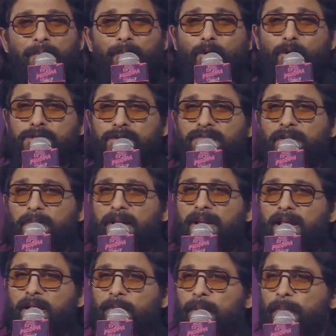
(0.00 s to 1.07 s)
Most of the
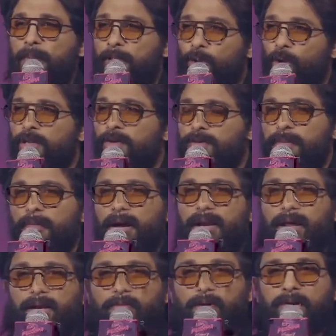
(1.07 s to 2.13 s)
Malayala people, though there was a
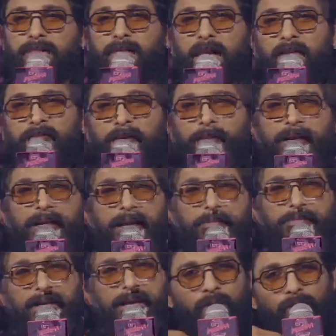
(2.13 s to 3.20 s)
Malayala version, everybody
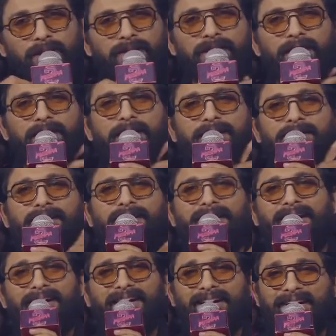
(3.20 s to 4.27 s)
kept saying only
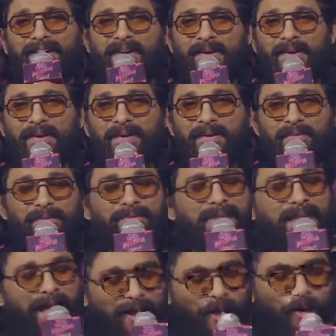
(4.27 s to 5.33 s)
Taggedele.
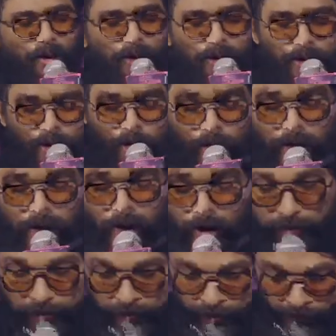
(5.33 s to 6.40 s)
Thank you, it was so cute.